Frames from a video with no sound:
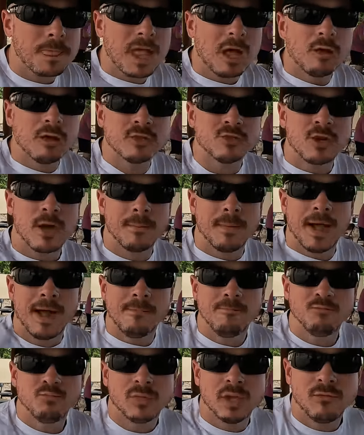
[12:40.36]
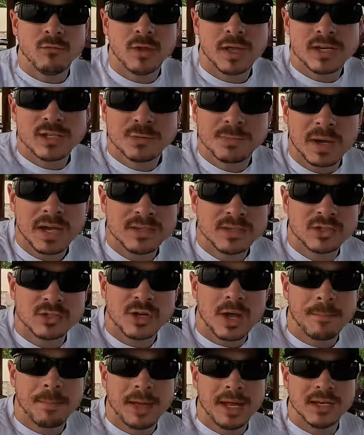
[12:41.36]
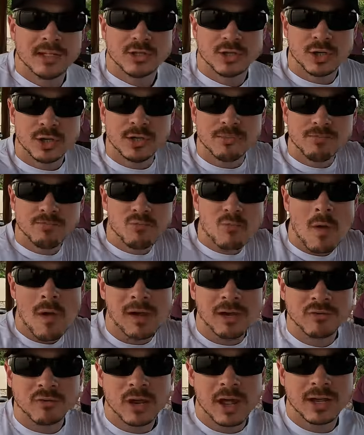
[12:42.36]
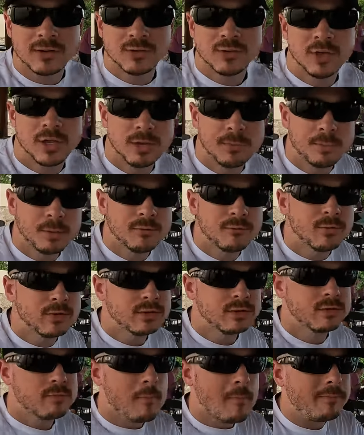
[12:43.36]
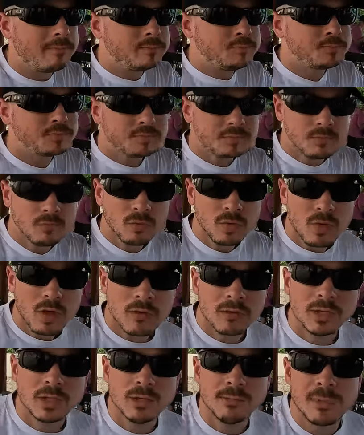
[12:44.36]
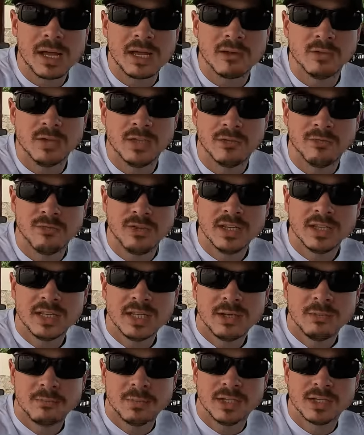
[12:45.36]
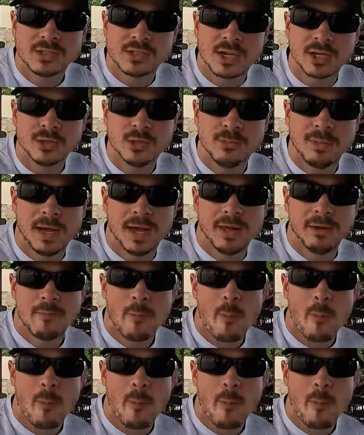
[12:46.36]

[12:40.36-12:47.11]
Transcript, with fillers: Oh, it's not bad. If you like spice, it's not bad. It's good. It's actually got the perfect little amount. You feel it, but it's not too bad.